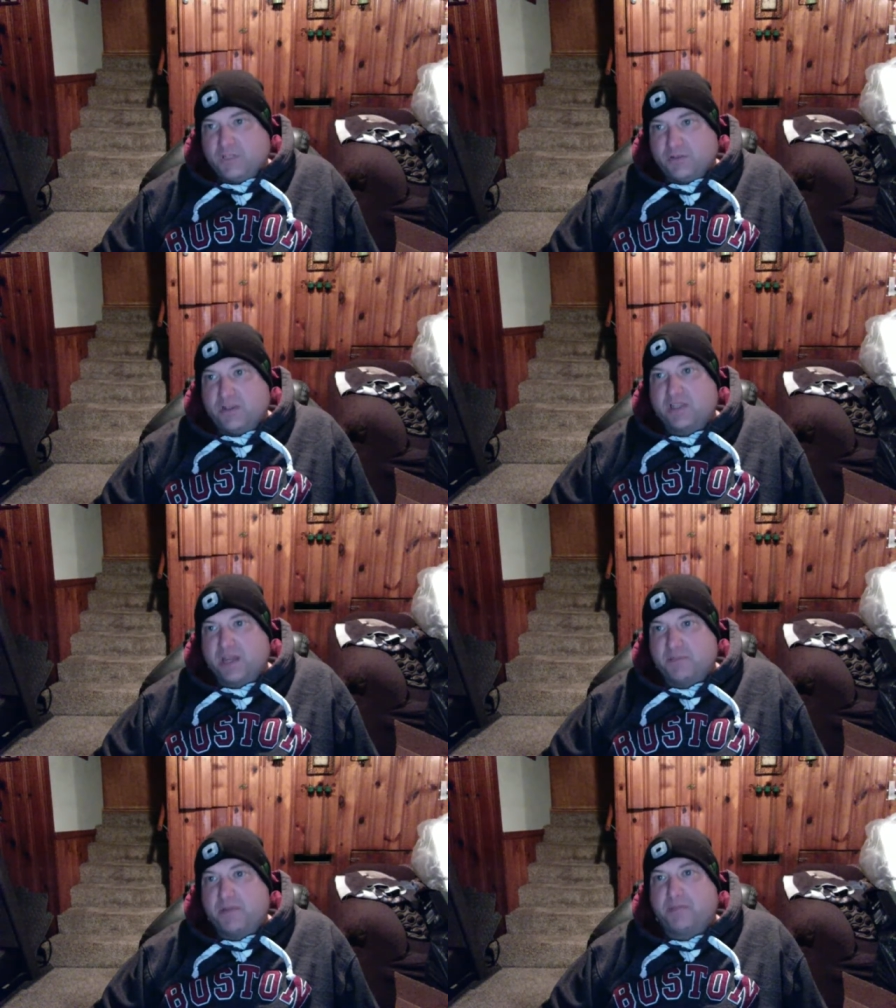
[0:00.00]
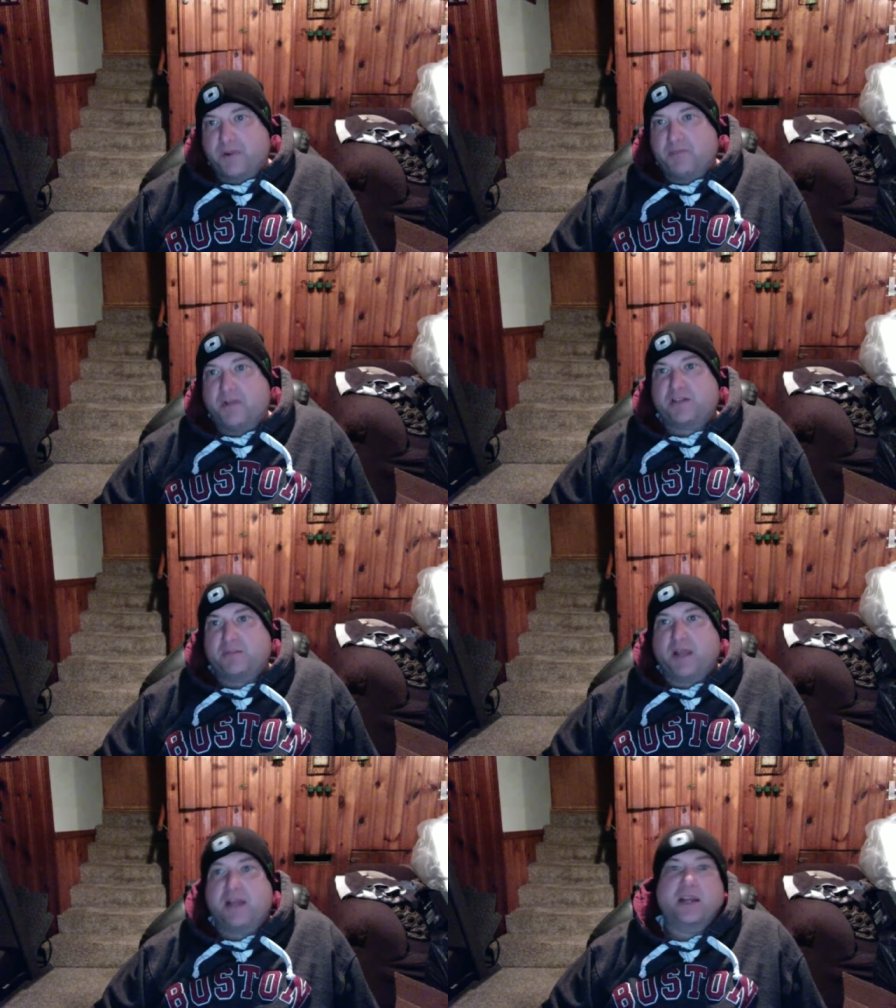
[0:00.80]
he's gonna be pretty much
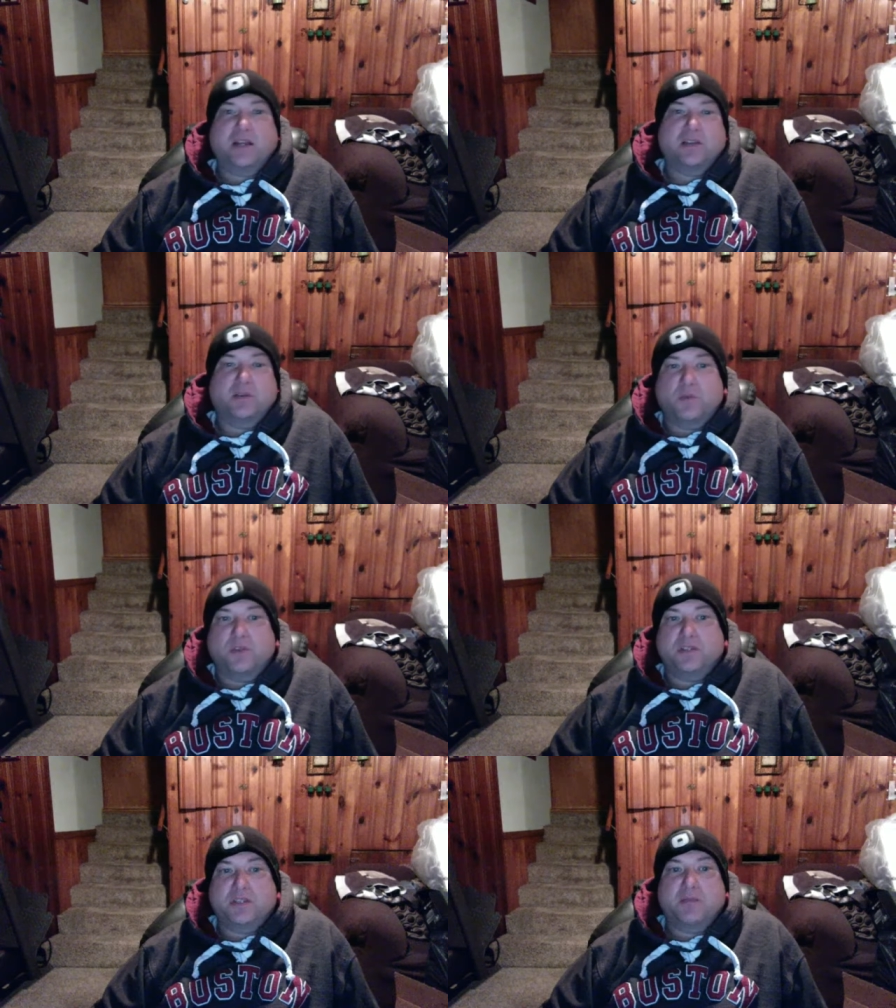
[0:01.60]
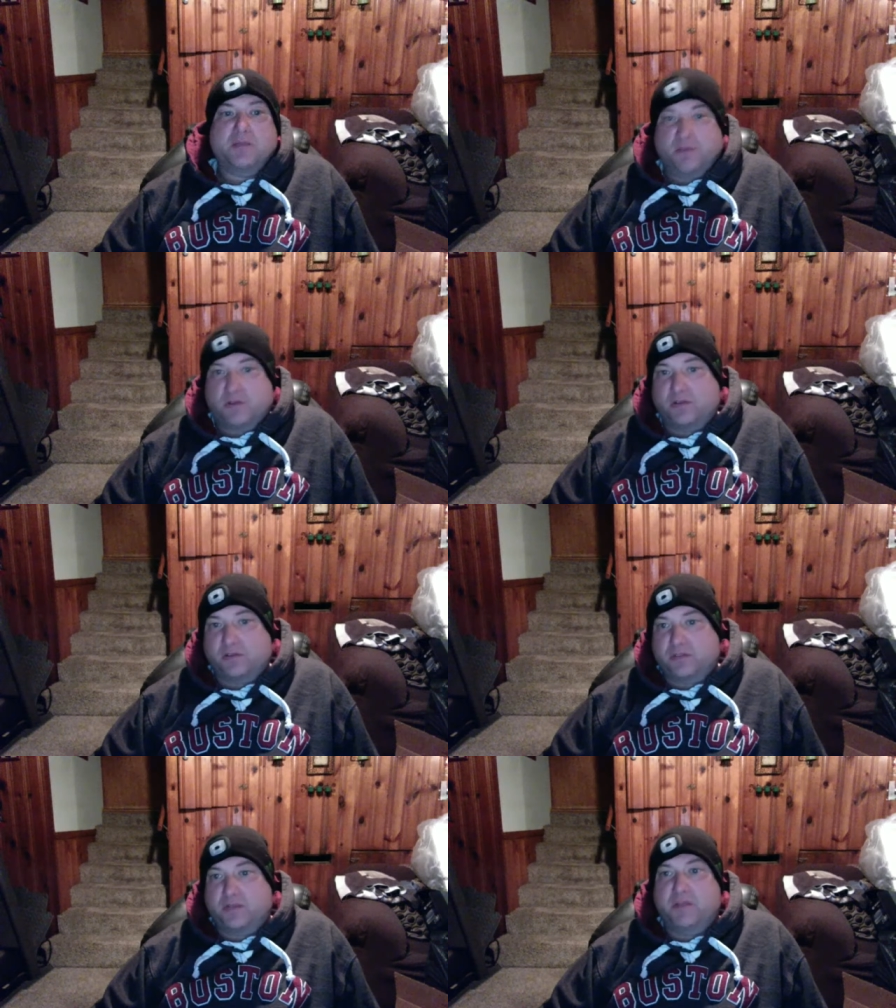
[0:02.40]
in my neck of the woods. He's gonna be real
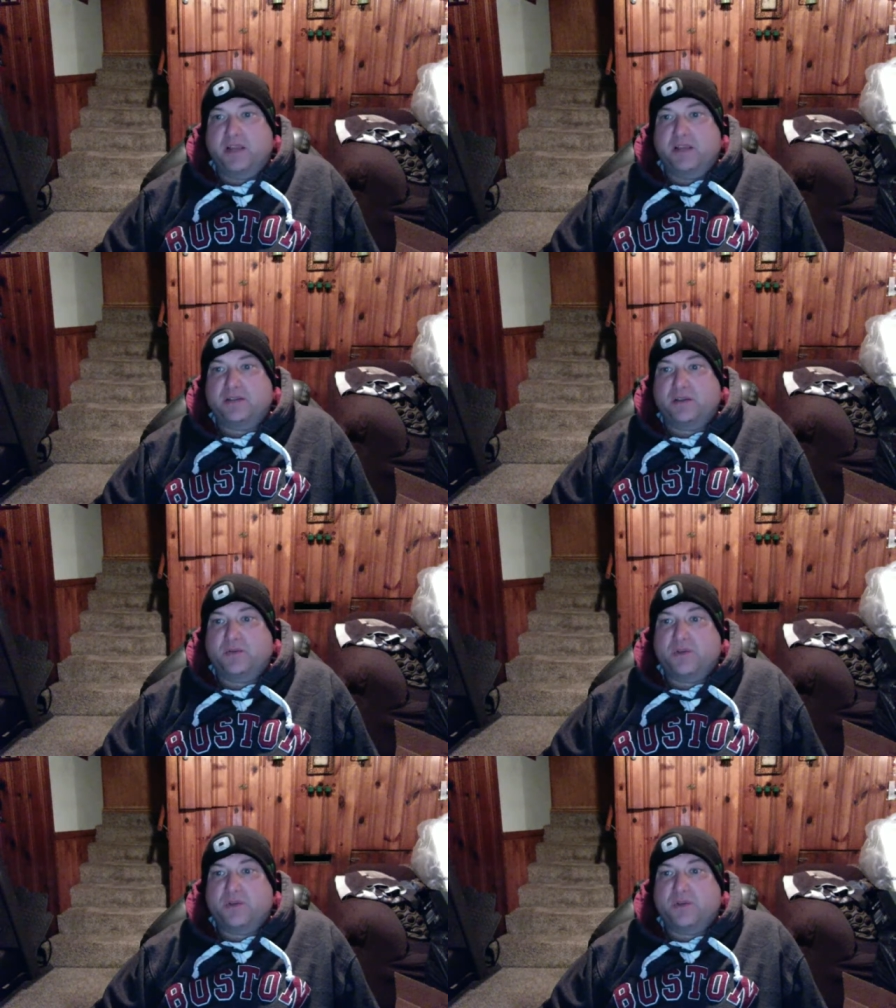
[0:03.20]
close to me. So